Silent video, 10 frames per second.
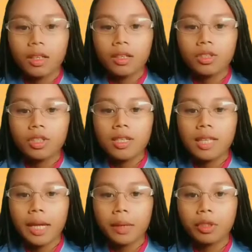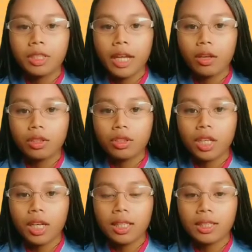Just like
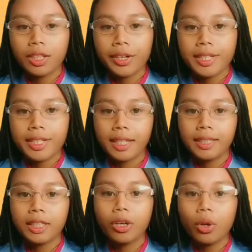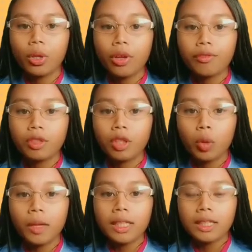multicultural literacy, the goal of
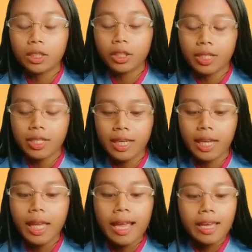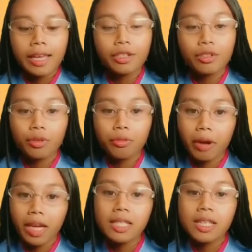global literacy is to
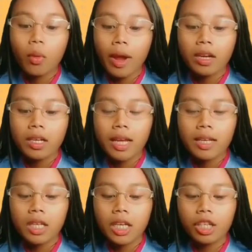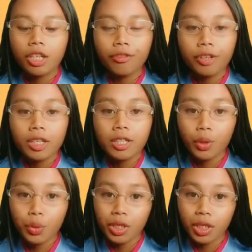raise awareness on the different
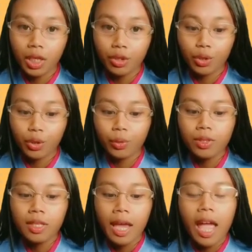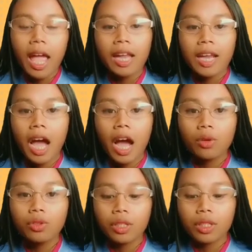social issues and how
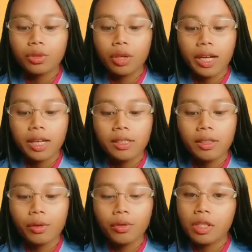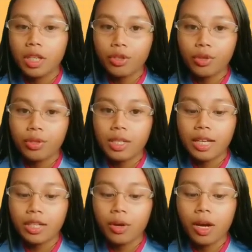to address those issues
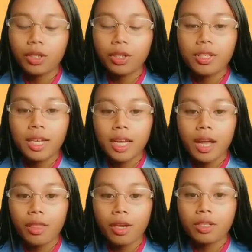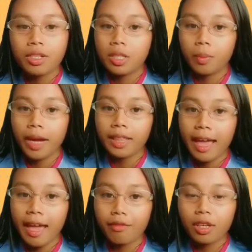and to understand others despite
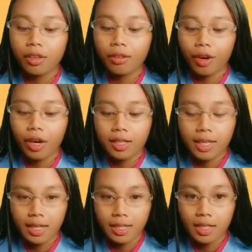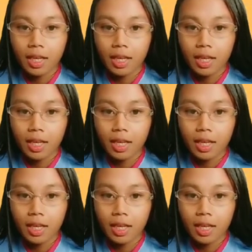having differences.